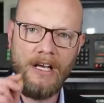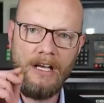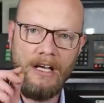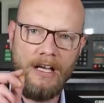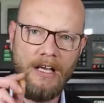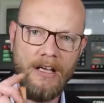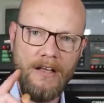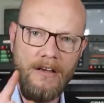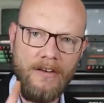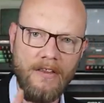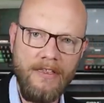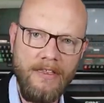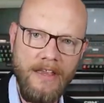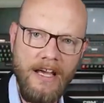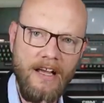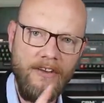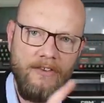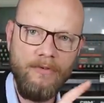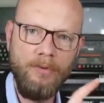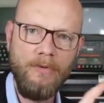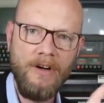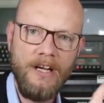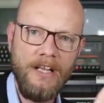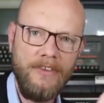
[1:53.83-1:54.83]
And
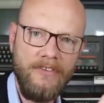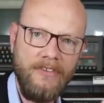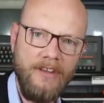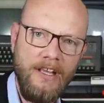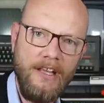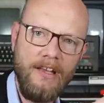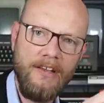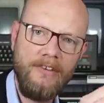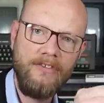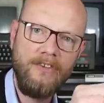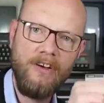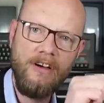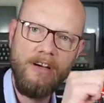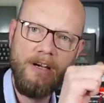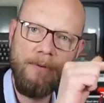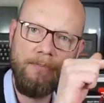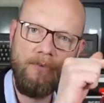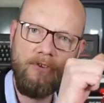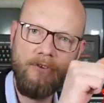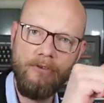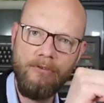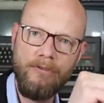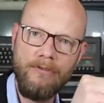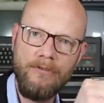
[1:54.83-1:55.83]
that's why it's now
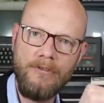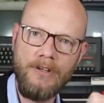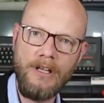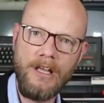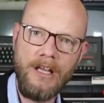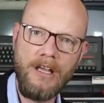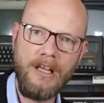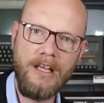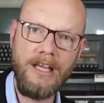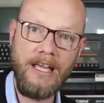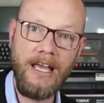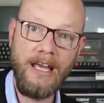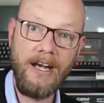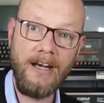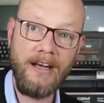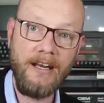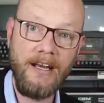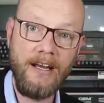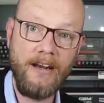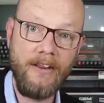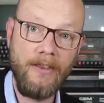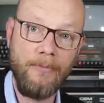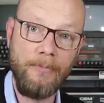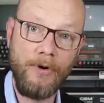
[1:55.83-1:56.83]
time to get
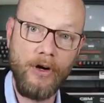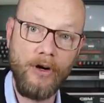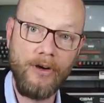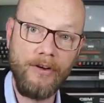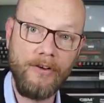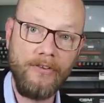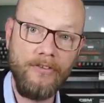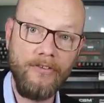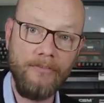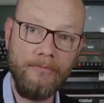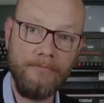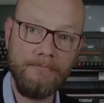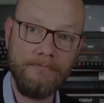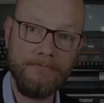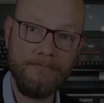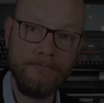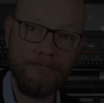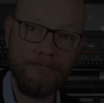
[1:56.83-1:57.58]
it out of the box.